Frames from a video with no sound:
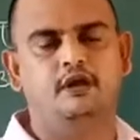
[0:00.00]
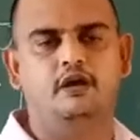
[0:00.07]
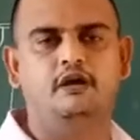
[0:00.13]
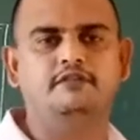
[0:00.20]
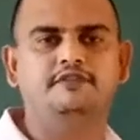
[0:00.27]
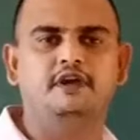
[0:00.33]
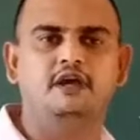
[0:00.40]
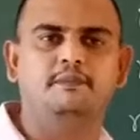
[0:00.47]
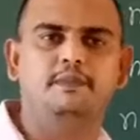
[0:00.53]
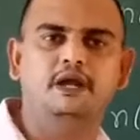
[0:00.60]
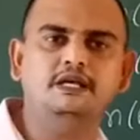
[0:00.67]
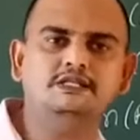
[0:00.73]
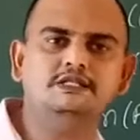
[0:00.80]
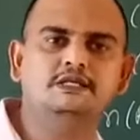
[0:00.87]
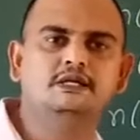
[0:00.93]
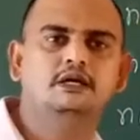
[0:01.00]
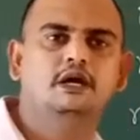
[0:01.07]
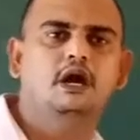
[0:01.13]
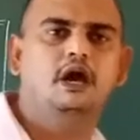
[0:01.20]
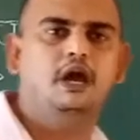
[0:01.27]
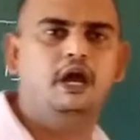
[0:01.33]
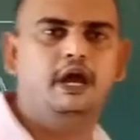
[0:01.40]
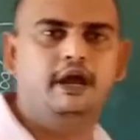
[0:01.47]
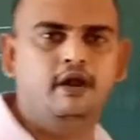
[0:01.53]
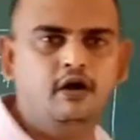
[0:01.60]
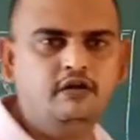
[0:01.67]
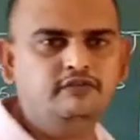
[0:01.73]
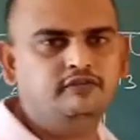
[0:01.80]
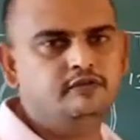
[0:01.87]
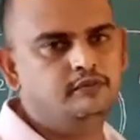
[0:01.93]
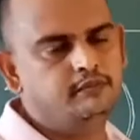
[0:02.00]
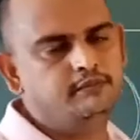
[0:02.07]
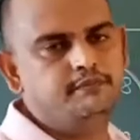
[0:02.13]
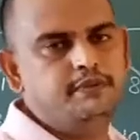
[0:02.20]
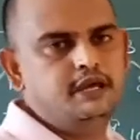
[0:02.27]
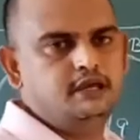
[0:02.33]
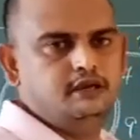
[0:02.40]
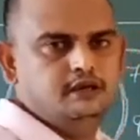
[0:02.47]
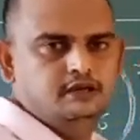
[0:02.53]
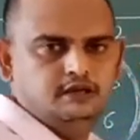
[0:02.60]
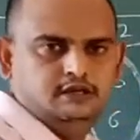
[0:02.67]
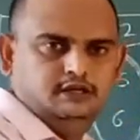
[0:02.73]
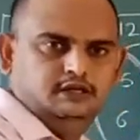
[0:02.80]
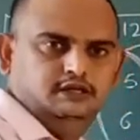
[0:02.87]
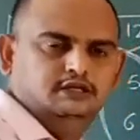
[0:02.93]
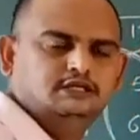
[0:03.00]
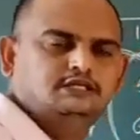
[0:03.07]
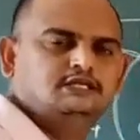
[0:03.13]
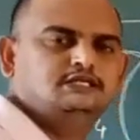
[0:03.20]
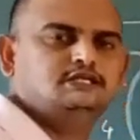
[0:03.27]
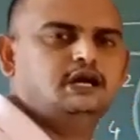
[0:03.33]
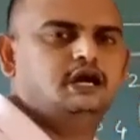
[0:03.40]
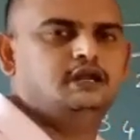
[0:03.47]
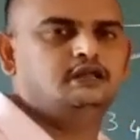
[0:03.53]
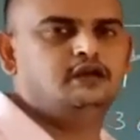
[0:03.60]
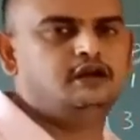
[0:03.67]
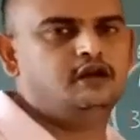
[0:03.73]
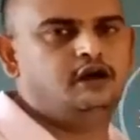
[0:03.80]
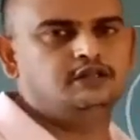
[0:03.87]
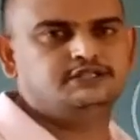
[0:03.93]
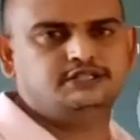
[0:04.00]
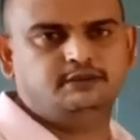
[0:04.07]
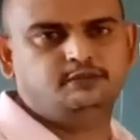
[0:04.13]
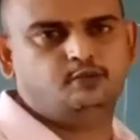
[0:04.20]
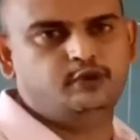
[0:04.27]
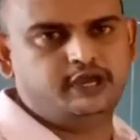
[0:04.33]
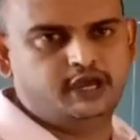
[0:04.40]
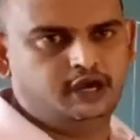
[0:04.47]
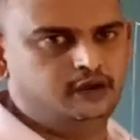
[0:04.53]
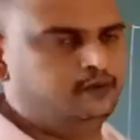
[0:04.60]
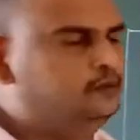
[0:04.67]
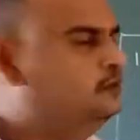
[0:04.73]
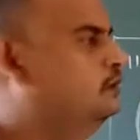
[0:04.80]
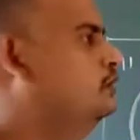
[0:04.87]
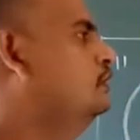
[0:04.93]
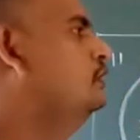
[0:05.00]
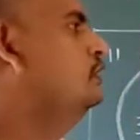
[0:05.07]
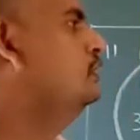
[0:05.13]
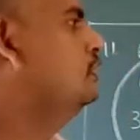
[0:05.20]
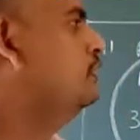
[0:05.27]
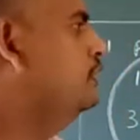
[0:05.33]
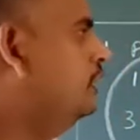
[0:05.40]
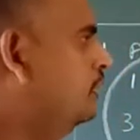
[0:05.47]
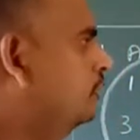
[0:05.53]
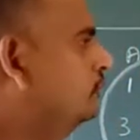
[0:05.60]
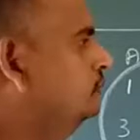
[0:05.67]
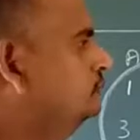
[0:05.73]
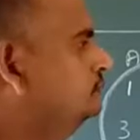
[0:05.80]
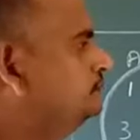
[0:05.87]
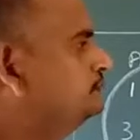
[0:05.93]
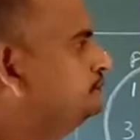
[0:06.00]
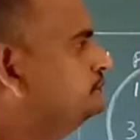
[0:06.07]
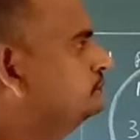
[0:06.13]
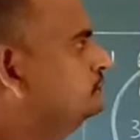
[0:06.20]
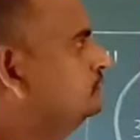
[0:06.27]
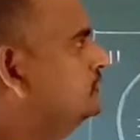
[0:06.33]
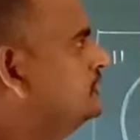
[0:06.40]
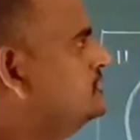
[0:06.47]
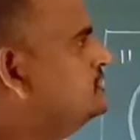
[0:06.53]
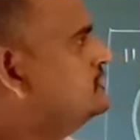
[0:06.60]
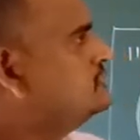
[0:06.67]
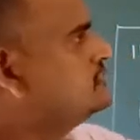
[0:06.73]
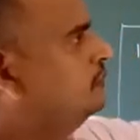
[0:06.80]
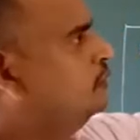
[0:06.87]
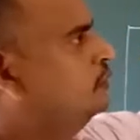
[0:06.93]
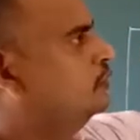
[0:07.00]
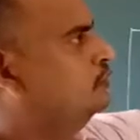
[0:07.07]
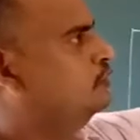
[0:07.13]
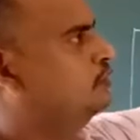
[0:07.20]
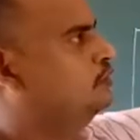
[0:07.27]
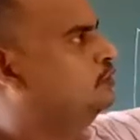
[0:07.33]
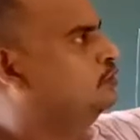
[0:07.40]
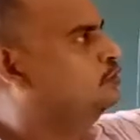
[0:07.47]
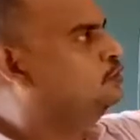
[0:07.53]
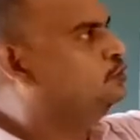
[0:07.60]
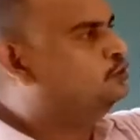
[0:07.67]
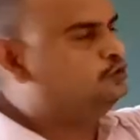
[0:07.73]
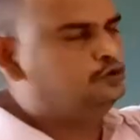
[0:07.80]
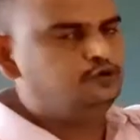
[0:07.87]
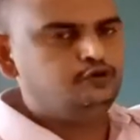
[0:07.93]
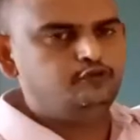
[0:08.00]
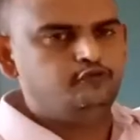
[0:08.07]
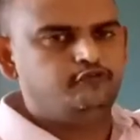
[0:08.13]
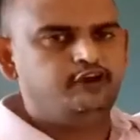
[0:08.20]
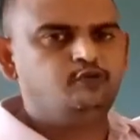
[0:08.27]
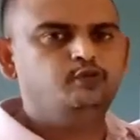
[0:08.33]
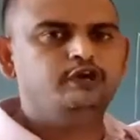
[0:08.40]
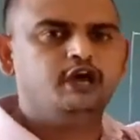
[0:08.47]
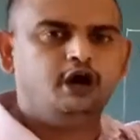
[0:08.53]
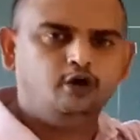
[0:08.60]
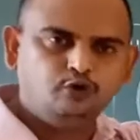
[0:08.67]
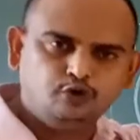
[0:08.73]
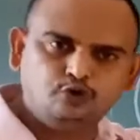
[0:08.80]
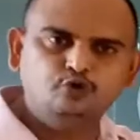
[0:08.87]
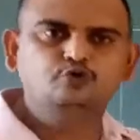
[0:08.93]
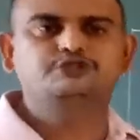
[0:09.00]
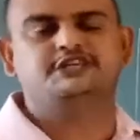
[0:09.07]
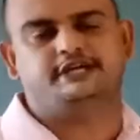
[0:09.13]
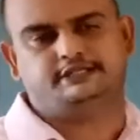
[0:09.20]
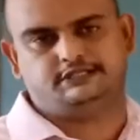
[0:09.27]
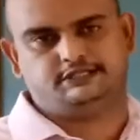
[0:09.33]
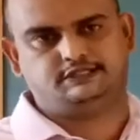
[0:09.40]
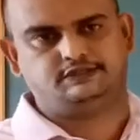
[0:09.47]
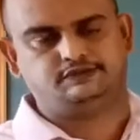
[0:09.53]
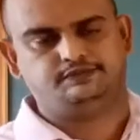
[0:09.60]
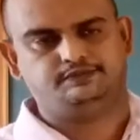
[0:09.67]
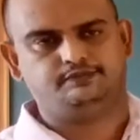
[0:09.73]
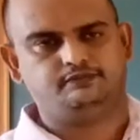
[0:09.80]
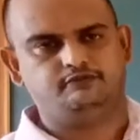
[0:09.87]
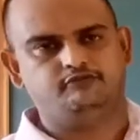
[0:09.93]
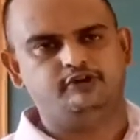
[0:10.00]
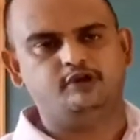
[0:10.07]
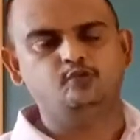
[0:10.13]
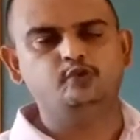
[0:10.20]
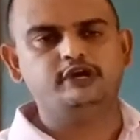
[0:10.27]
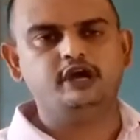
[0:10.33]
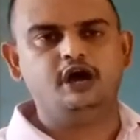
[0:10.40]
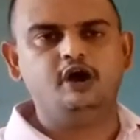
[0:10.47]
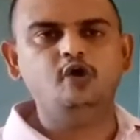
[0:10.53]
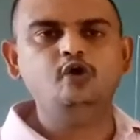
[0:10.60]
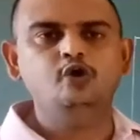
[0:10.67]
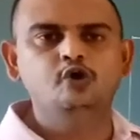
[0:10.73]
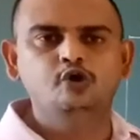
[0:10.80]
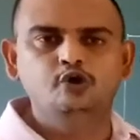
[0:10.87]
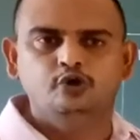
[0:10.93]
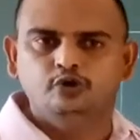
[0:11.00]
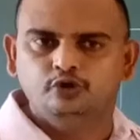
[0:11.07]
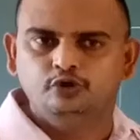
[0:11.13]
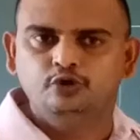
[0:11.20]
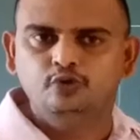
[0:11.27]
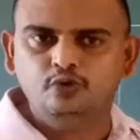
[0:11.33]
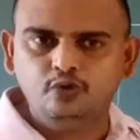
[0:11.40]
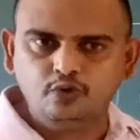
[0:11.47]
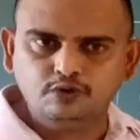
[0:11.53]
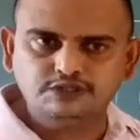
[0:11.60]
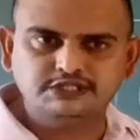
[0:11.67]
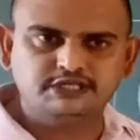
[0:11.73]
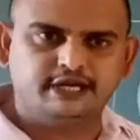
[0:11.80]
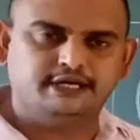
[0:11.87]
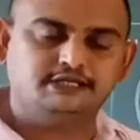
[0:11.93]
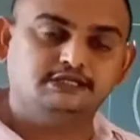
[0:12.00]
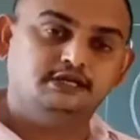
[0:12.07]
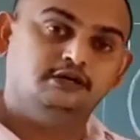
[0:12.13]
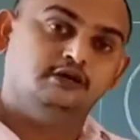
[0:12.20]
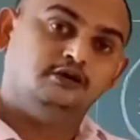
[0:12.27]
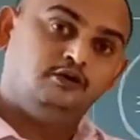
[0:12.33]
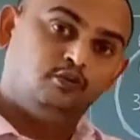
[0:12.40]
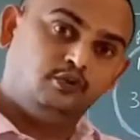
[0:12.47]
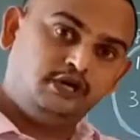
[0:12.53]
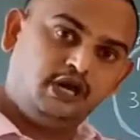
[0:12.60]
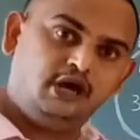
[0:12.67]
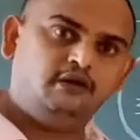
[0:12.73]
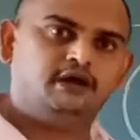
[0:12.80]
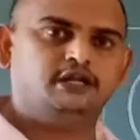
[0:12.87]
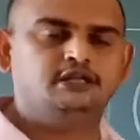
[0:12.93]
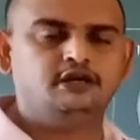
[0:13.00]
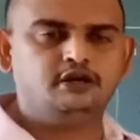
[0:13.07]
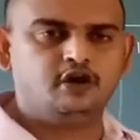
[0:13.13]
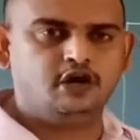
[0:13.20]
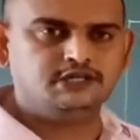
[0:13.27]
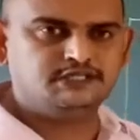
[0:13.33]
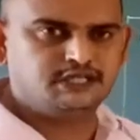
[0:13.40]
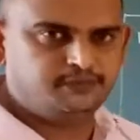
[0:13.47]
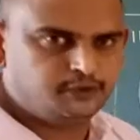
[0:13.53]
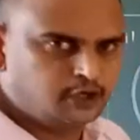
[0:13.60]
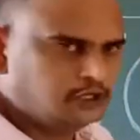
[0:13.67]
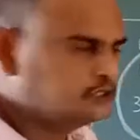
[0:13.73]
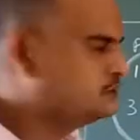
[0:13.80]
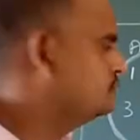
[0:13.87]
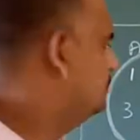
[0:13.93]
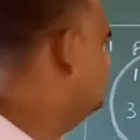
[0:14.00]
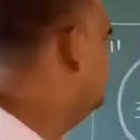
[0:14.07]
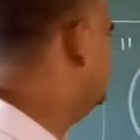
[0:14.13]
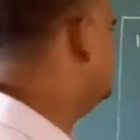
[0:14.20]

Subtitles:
N of A plus n of B. This is another concept we have. Now, this is about when we have two sets. When we have two sets. We have another concept also.